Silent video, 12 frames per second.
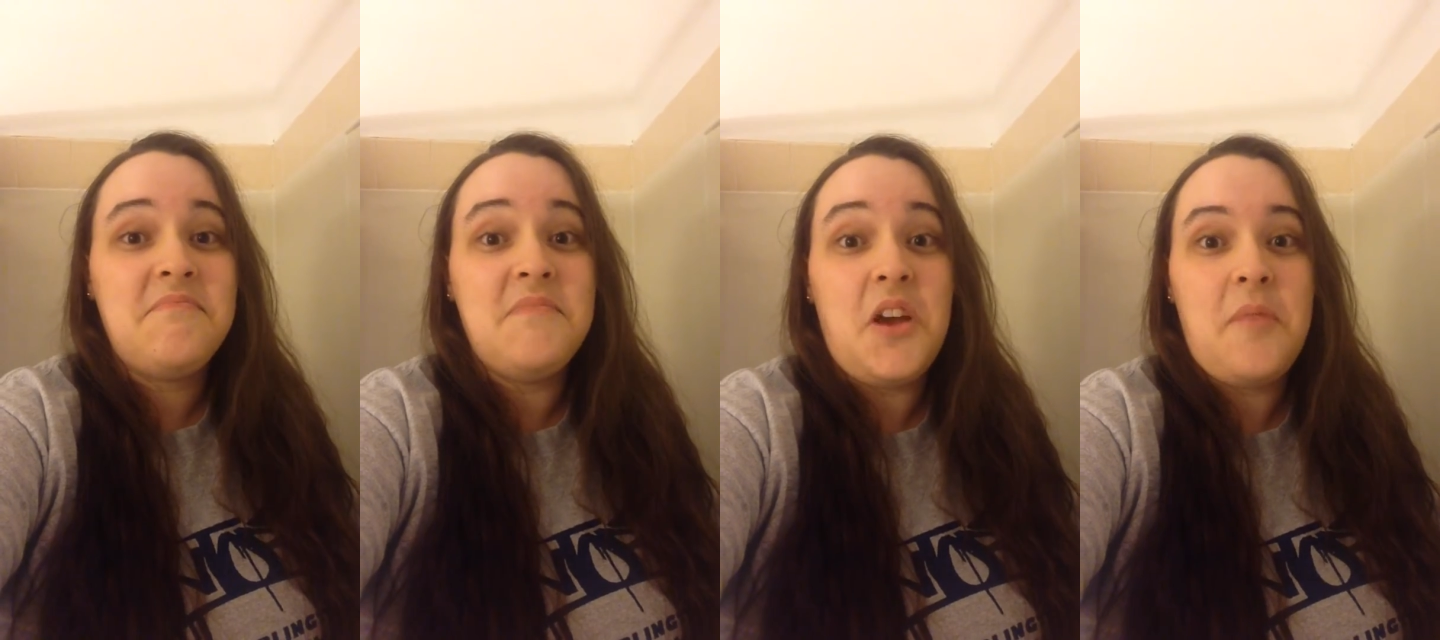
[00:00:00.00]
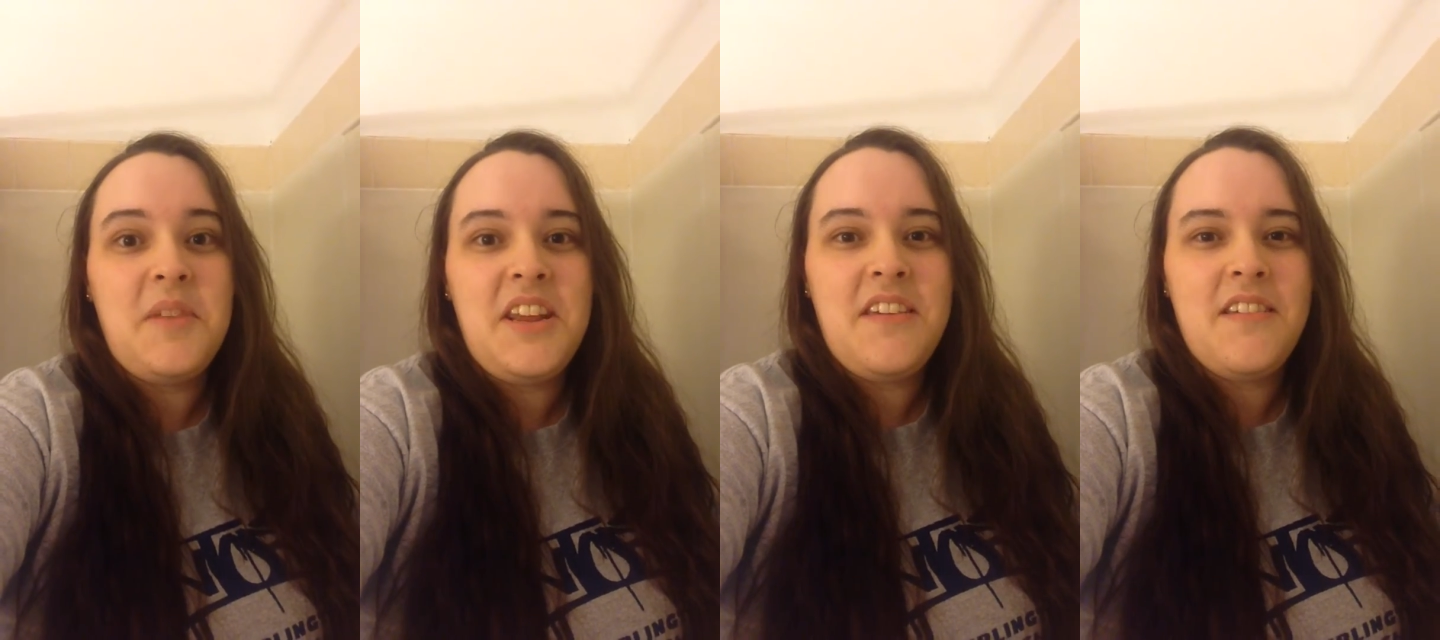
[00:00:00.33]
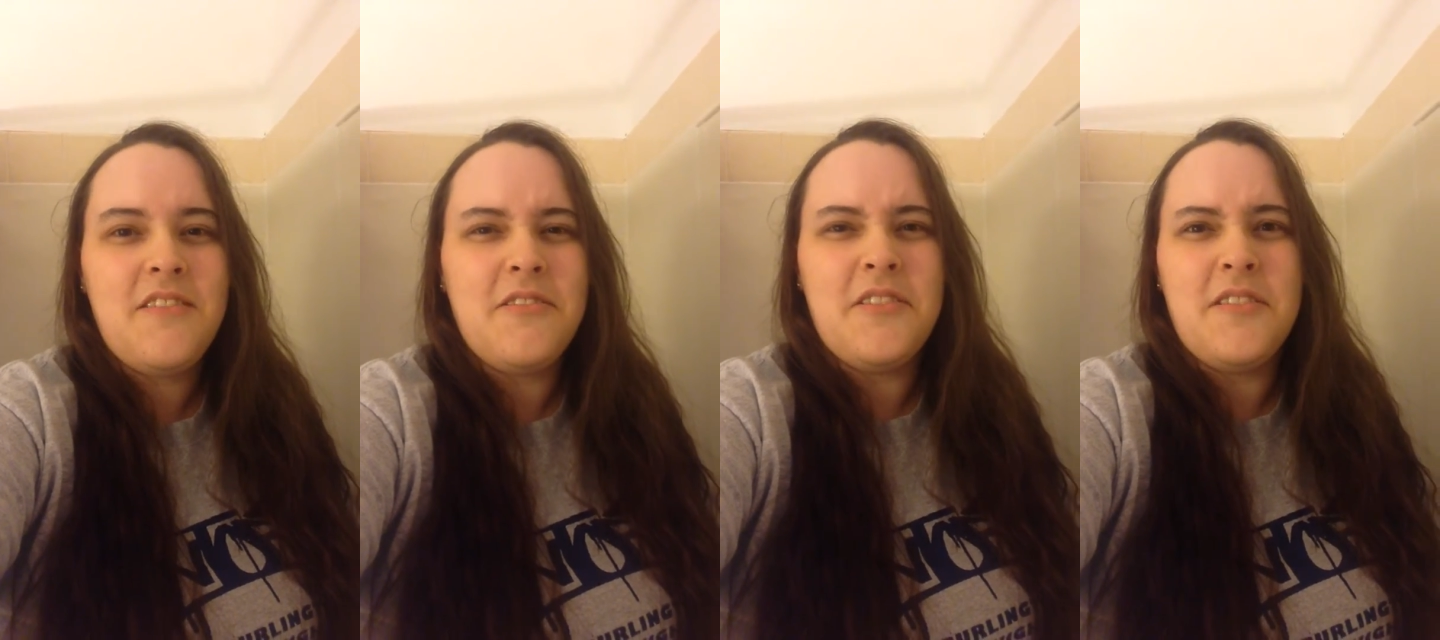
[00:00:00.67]

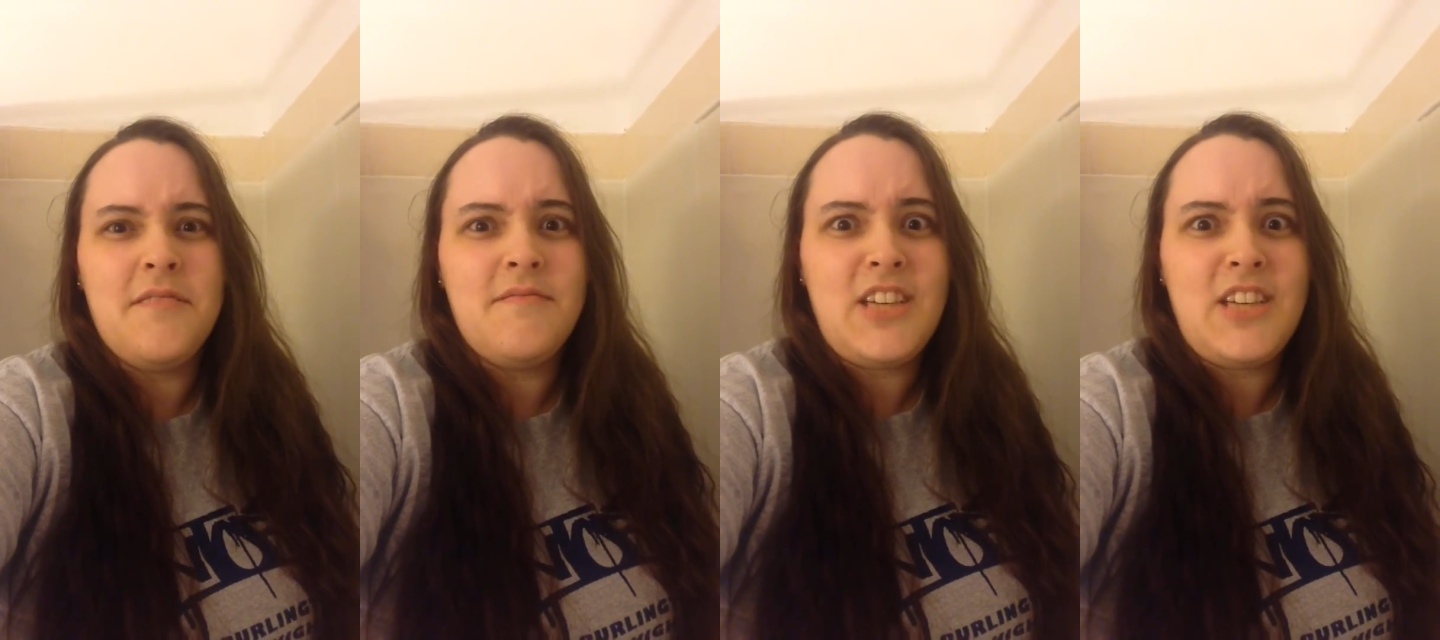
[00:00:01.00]
nominate or